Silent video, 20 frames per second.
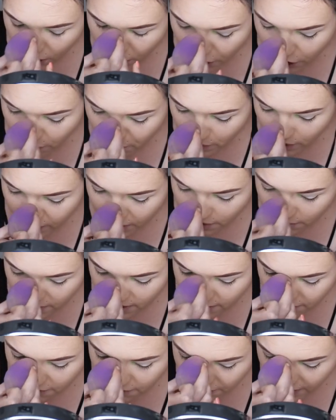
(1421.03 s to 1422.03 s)
Her body
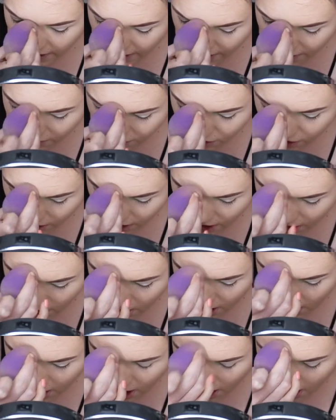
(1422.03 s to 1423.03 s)
was found.
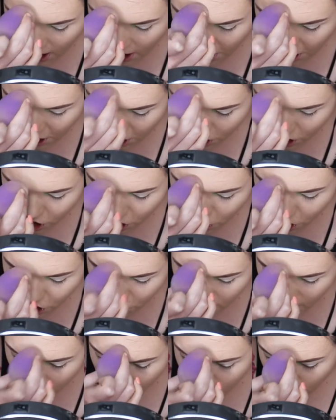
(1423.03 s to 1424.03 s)

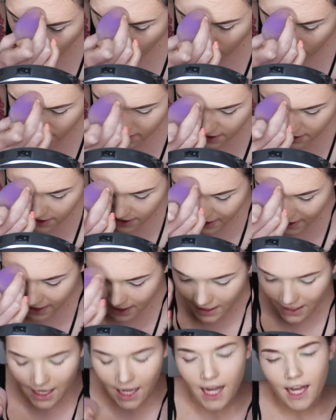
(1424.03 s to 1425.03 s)
She was
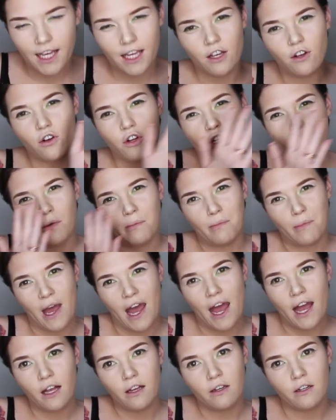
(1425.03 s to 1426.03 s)
lying on her
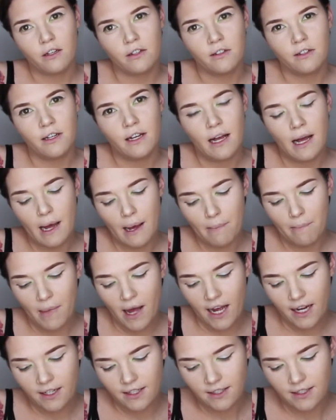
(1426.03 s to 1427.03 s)
back
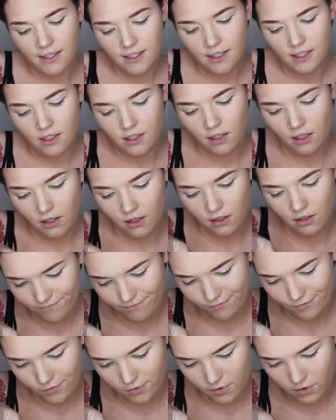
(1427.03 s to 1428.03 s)
amongst
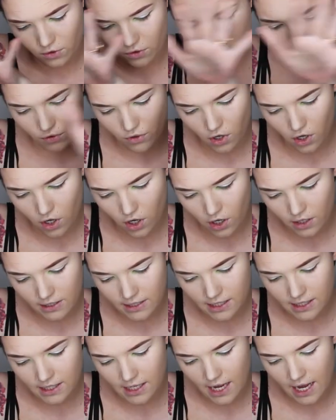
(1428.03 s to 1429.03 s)

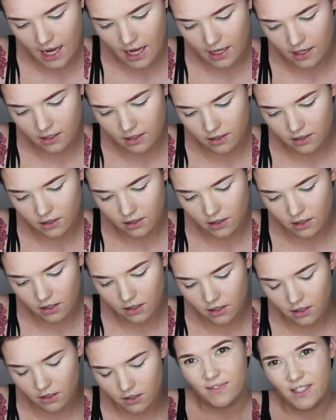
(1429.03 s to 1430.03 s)
grass and
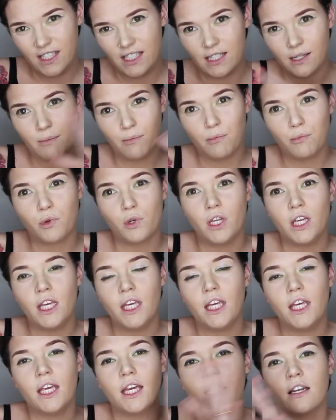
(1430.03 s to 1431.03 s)

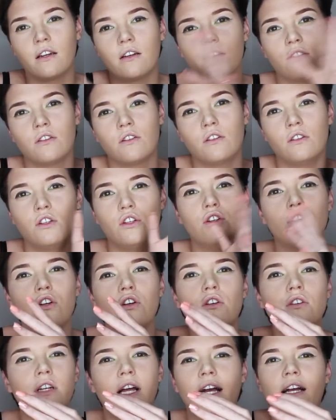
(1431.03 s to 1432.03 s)
debris and, you
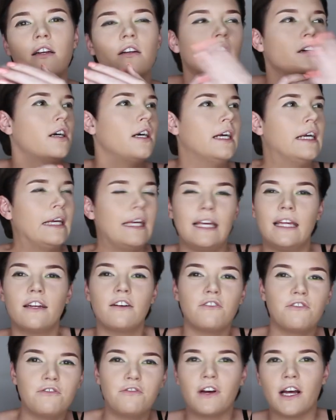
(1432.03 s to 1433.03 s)
know, like in
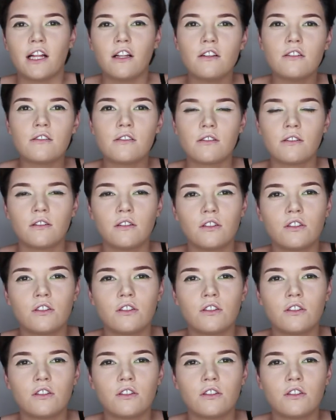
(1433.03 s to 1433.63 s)
a felt.